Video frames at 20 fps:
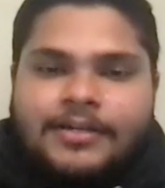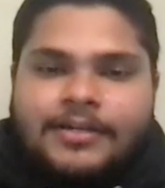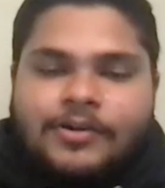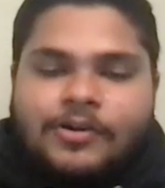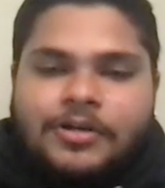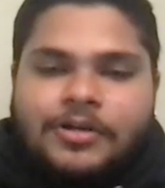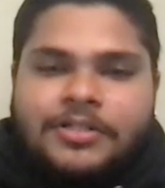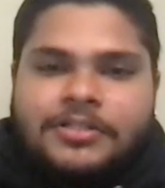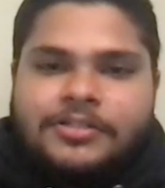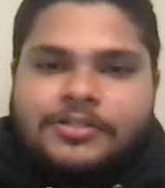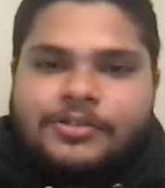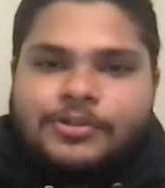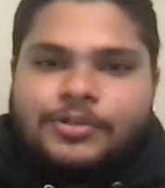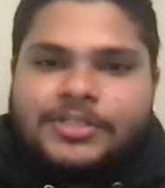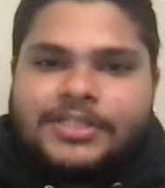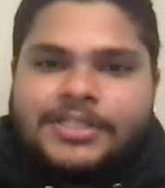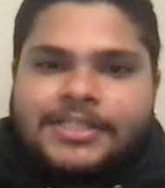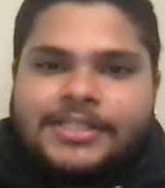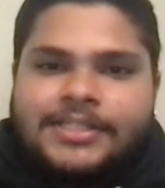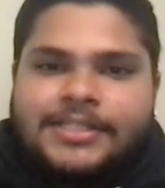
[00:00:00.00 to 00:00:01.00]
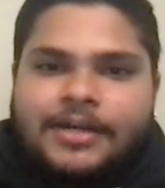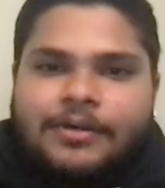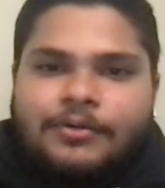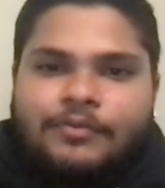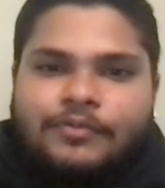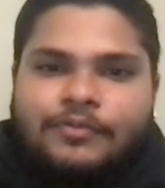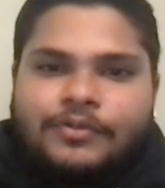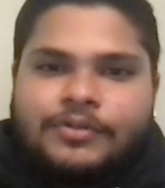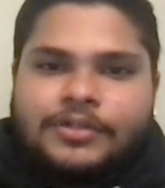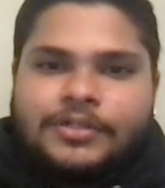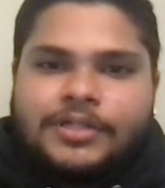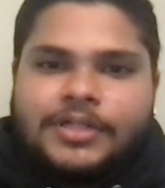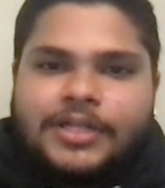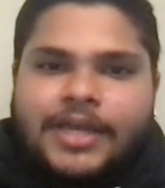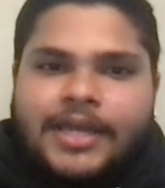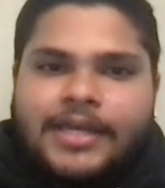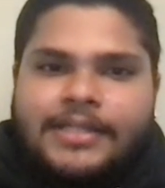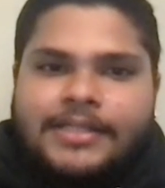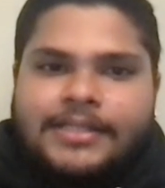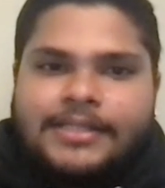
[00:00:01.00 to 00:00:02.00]
according to sources, he's out for
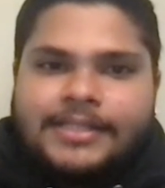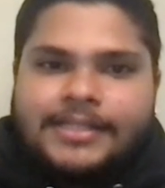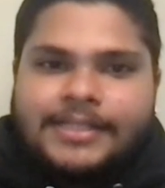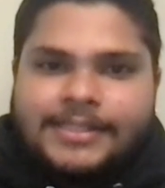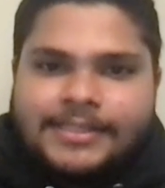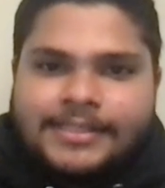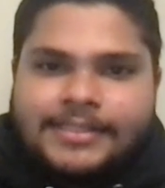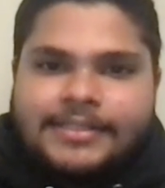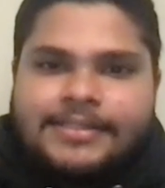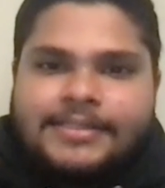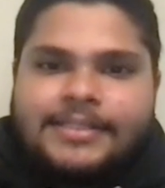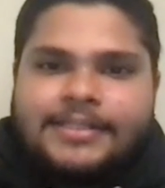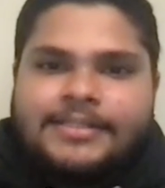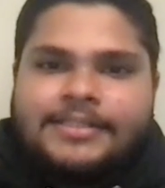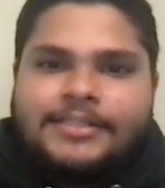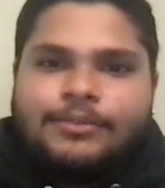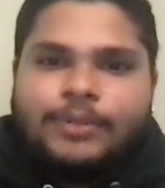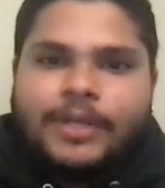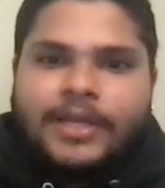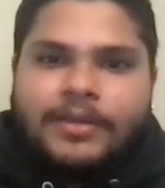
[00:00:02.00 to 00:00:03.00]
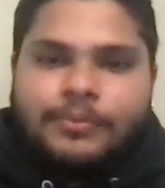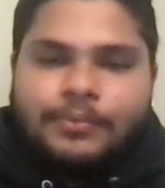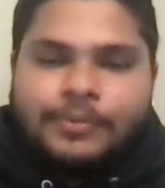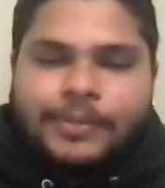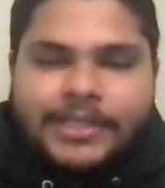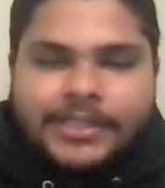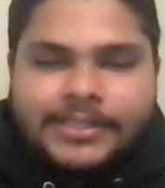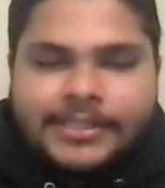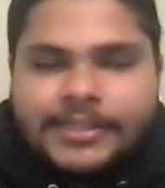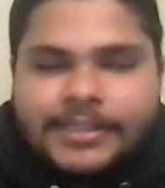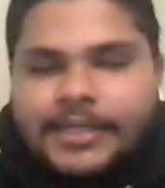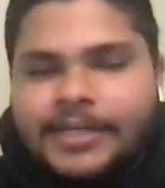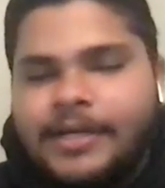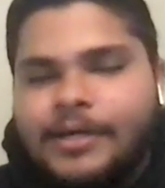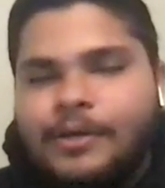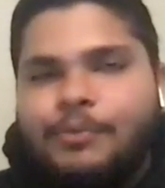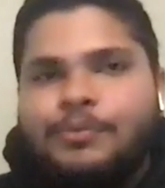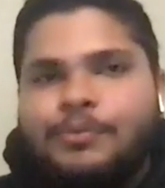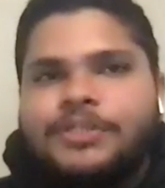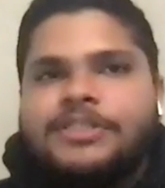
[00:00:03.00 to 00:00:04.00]
at least six to eight weeks,
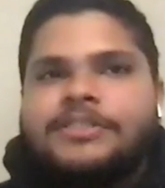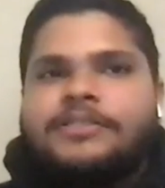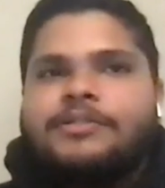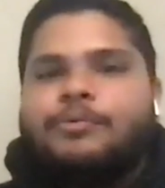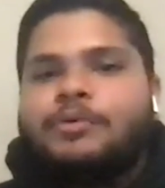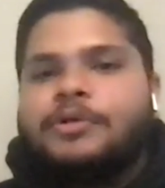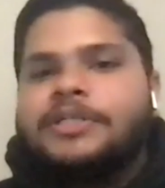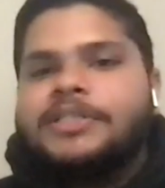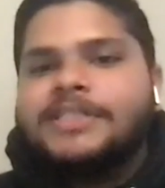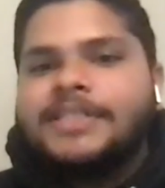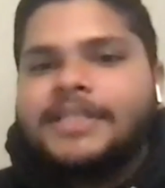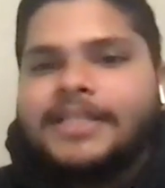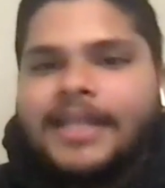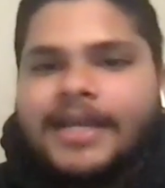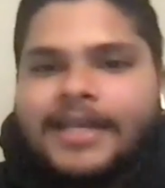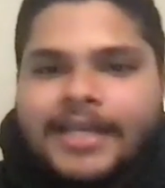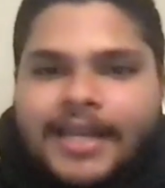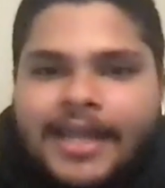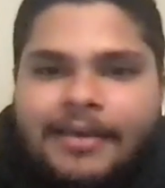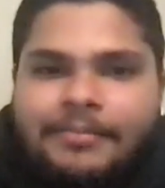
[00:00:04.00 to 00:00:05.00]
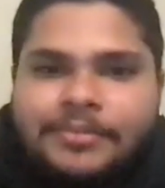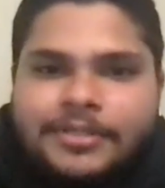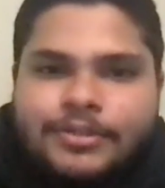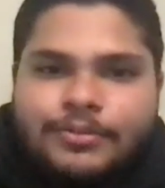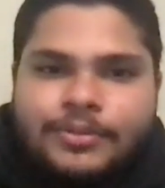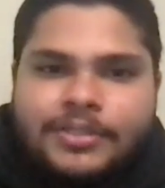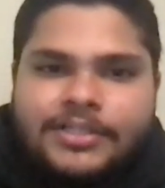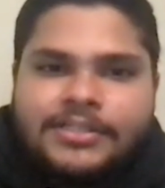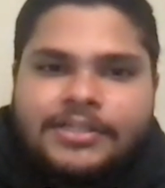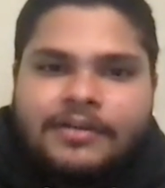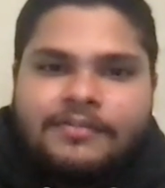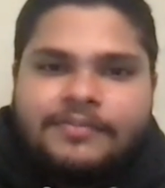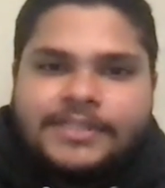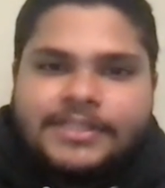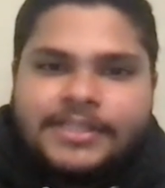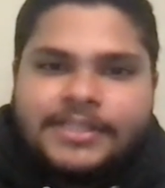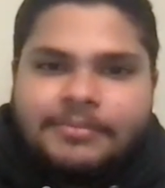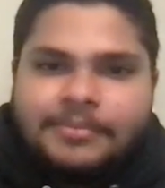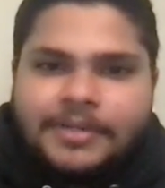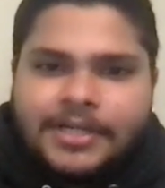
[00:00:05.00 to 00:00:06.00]
which is the worst thing that can happen to us,
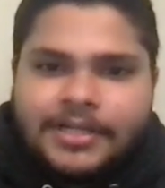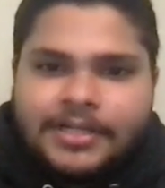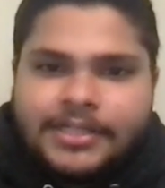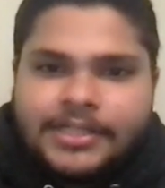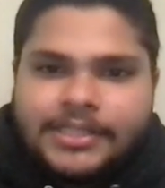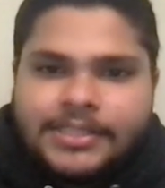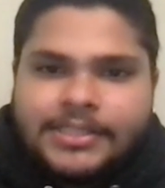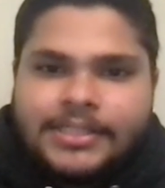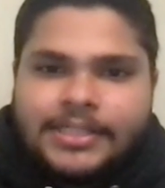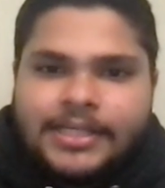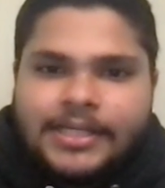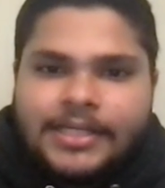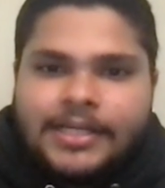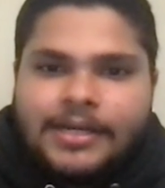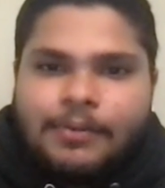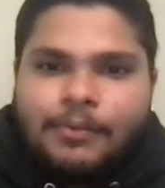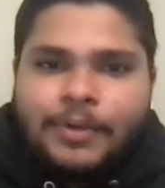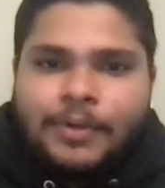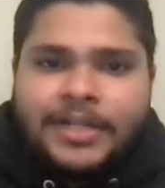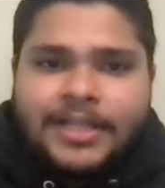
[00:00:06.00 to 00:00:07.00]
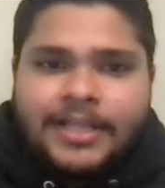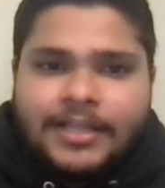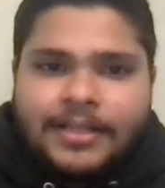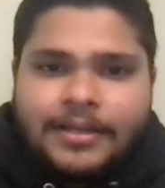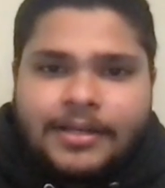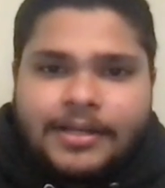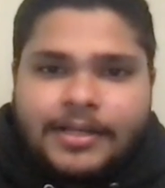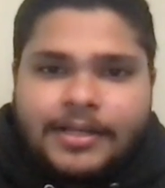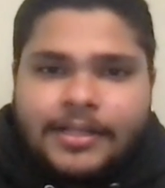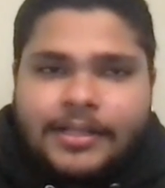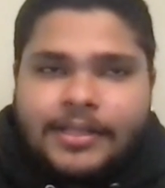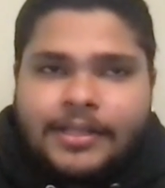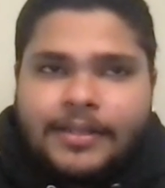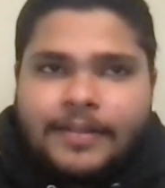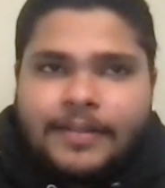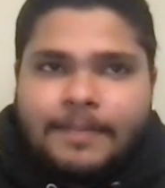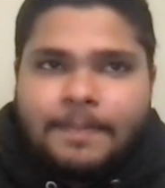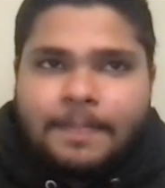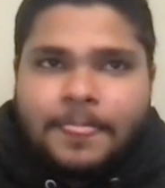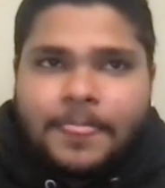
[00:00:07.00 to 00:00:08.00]
obviously, because one,
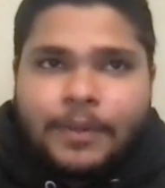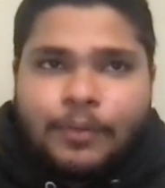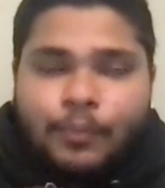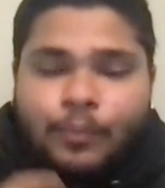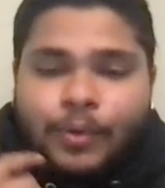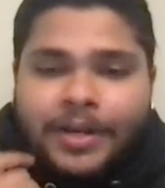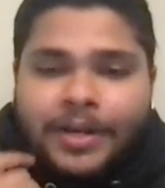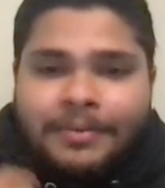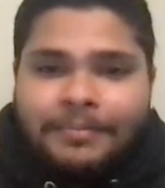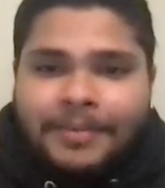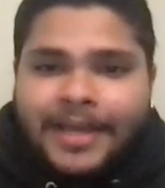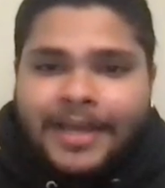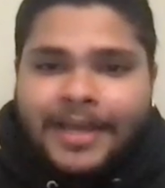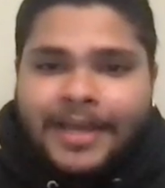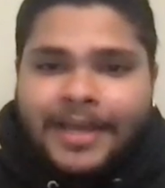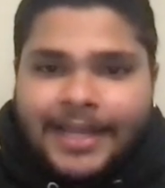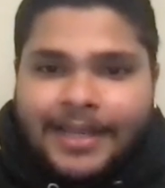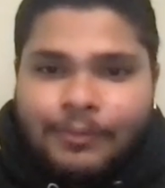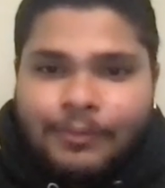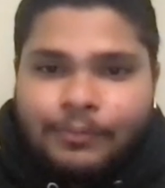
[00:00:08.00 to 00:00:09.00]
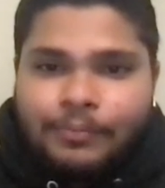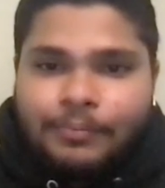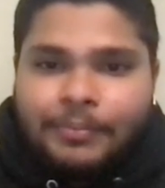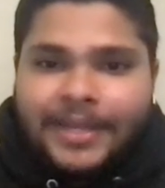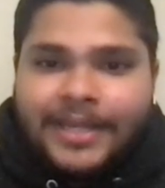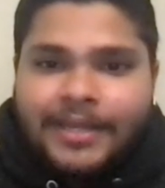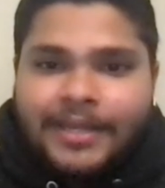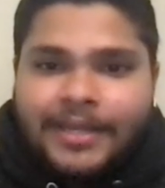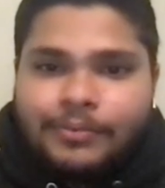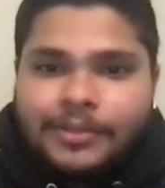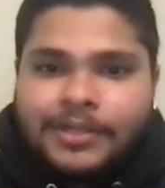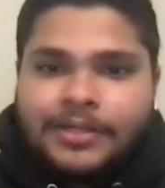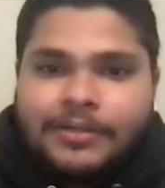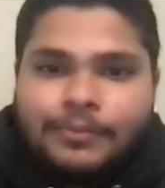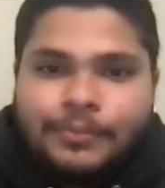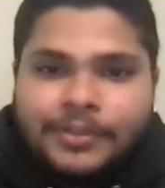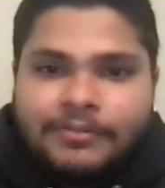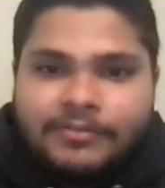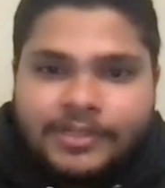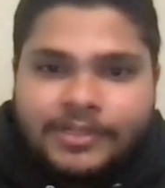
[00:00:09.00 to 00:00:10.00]
the one man that can make it work
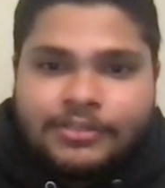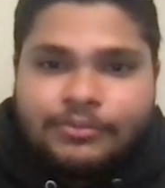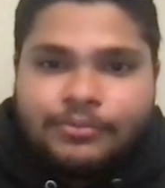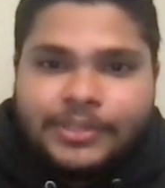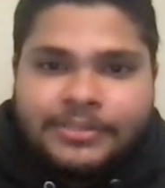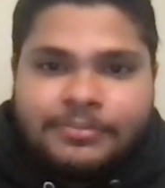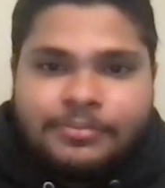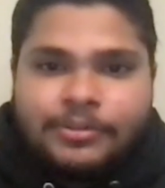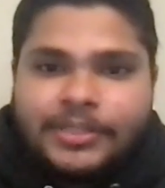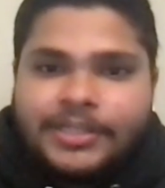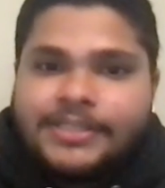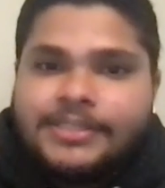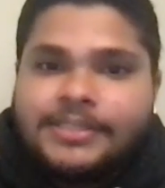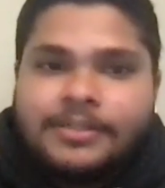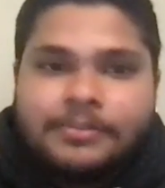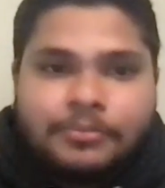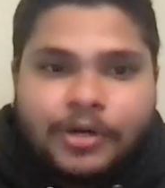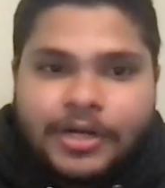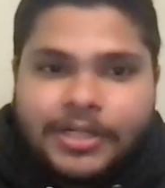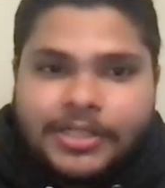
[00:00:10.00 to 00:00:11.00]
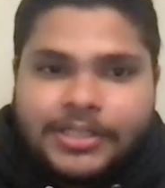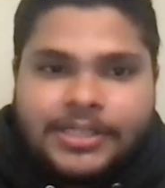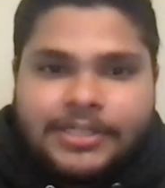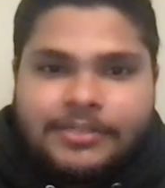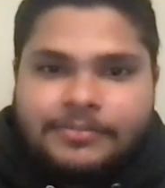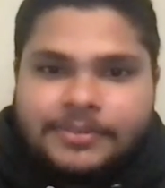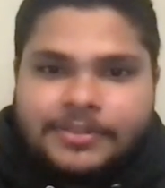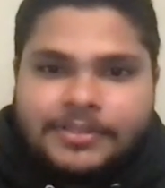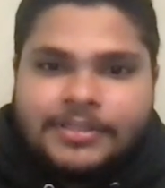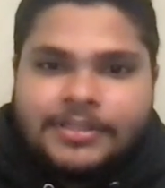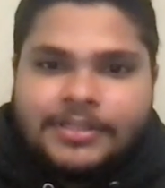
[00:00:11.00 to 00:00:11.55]
with Russell Westbrook is LeBron James